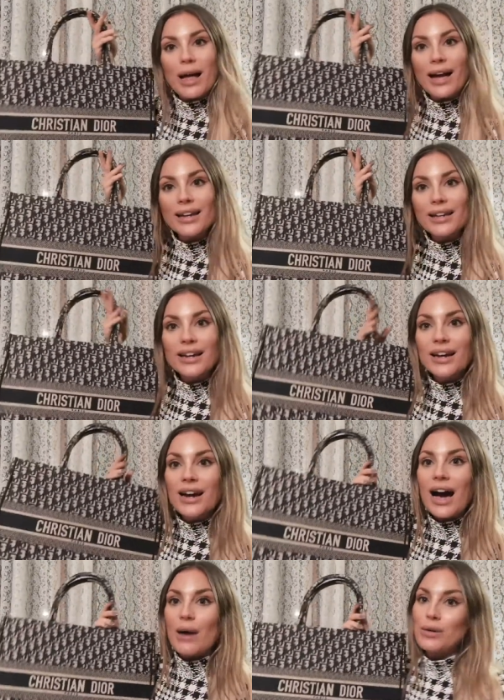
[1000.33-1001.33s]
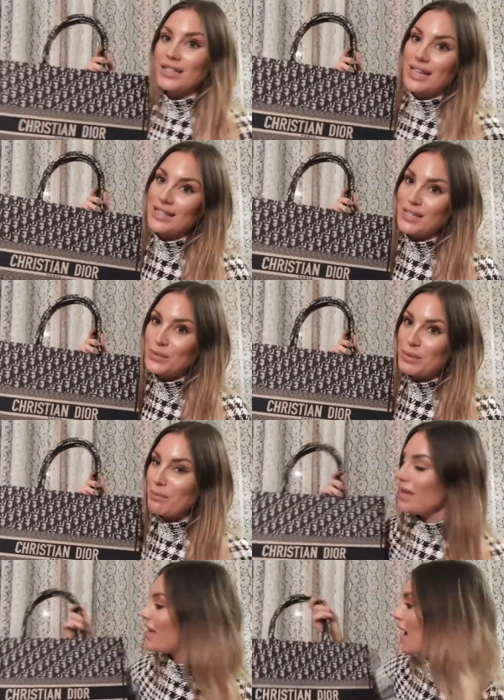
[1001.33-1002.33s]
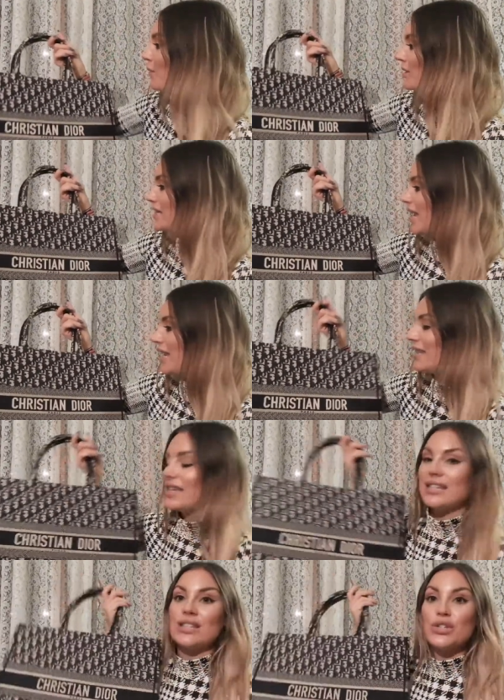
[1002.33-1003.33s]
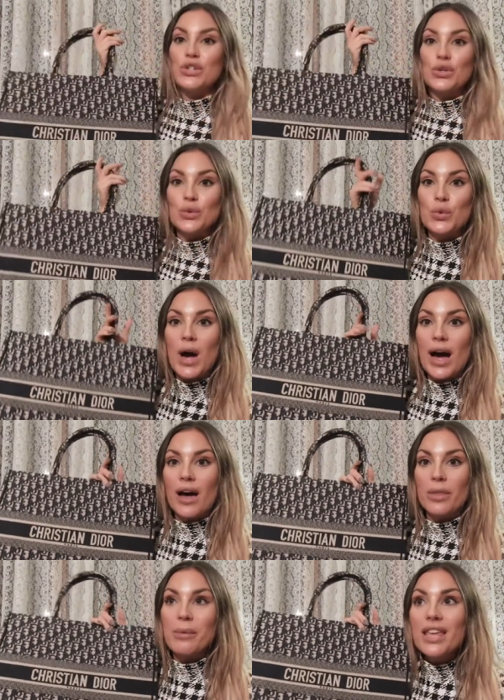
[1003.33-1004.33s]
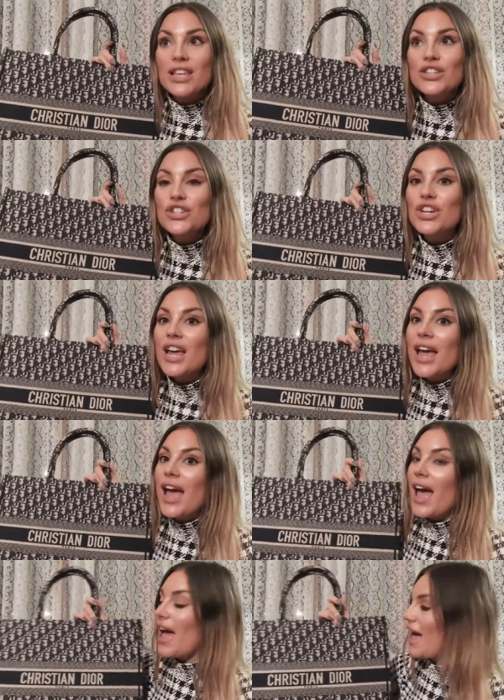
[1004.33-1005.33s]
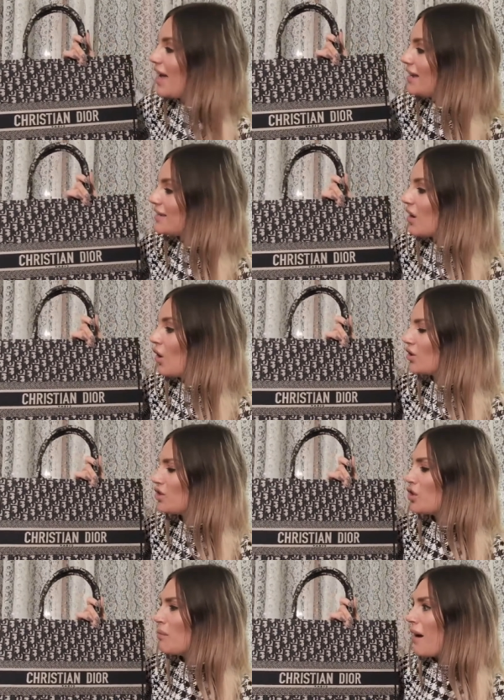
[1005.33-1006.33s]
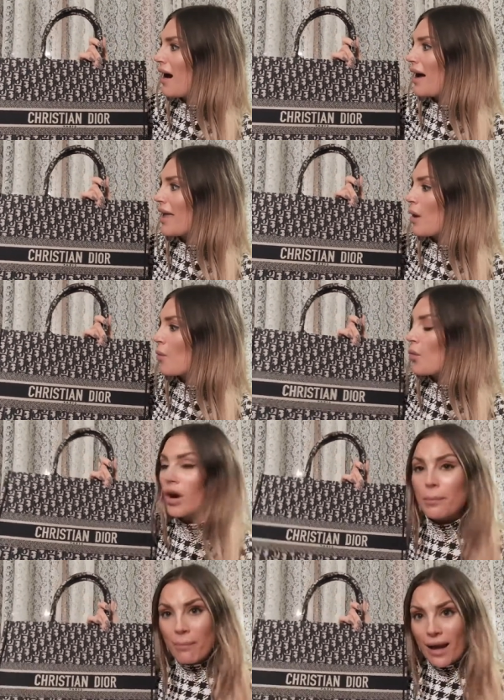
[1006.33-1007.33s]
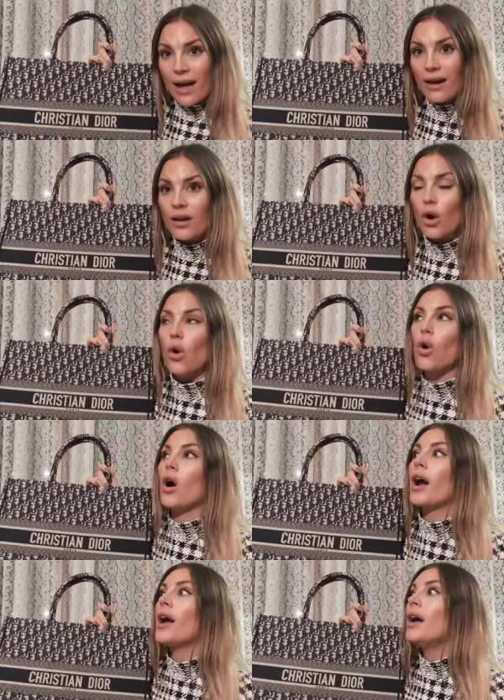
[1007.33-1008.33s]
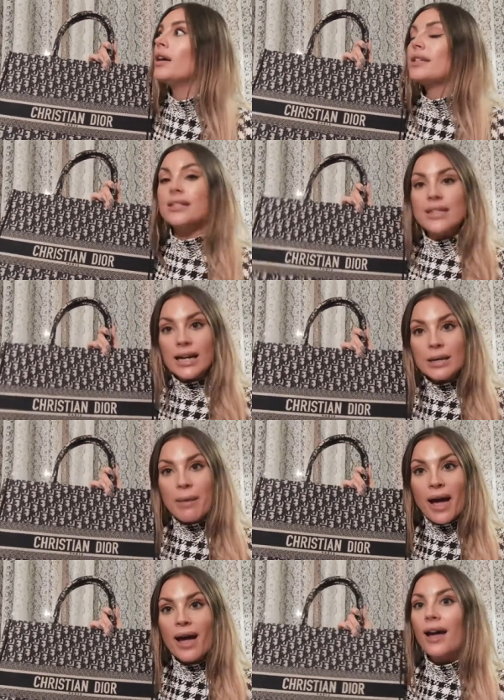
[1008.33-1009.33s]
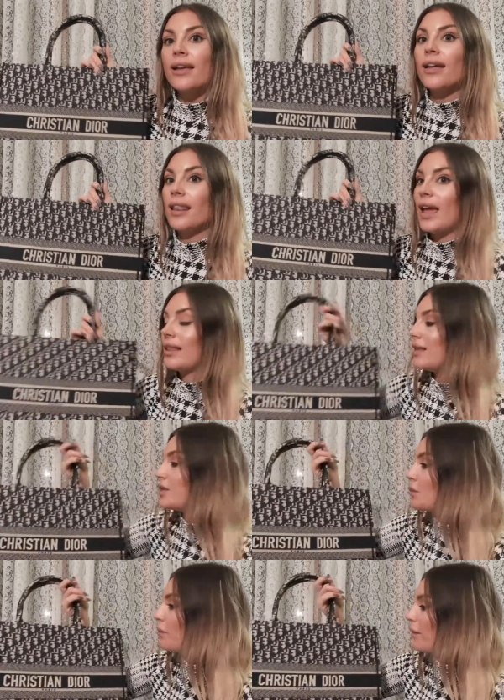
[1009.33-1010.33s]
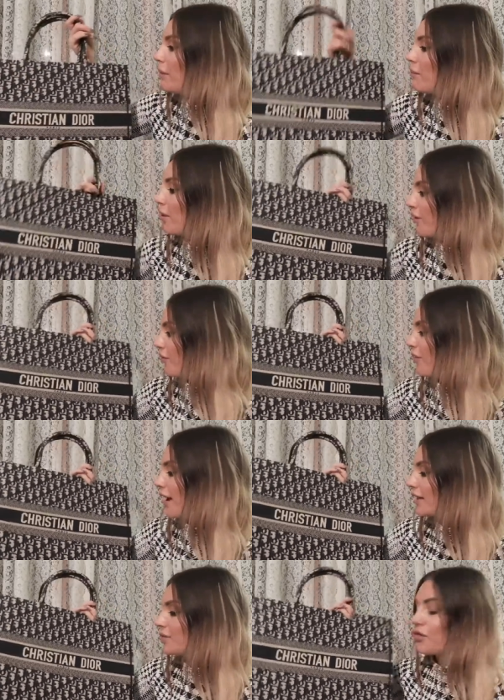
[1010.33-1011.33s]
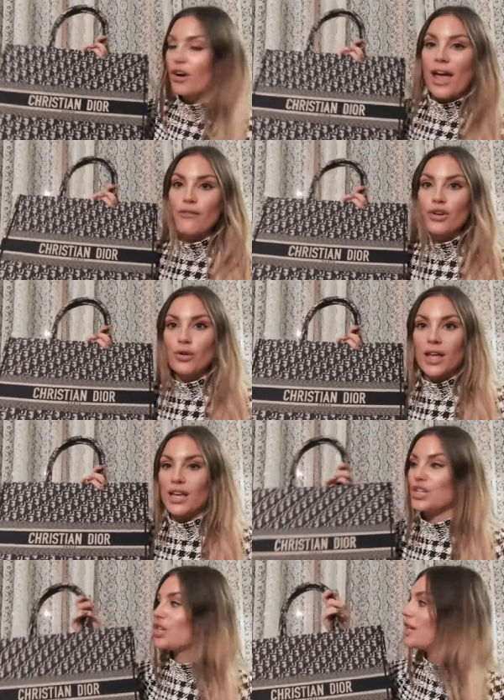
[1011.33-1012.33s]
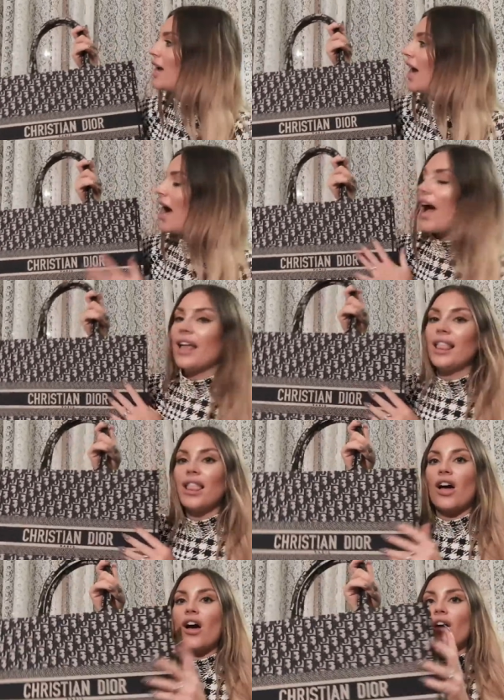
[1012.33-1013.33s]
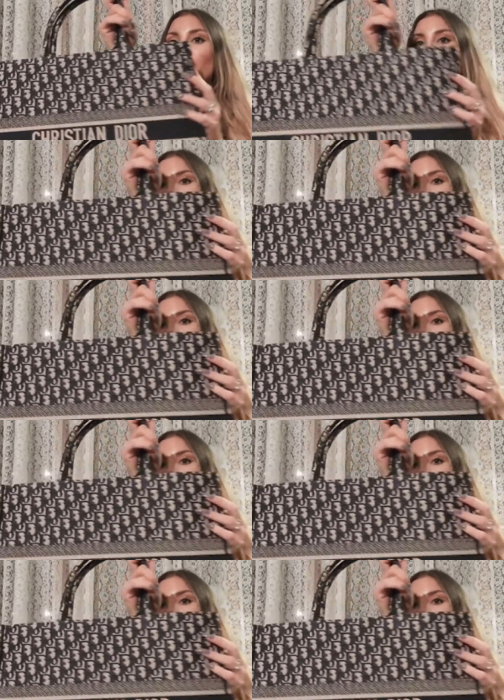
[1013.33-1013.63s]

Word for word: bag. I will take this with me. I will take this to uh, the beach and also my work bag or study bag like this will be perfect for every occasion I love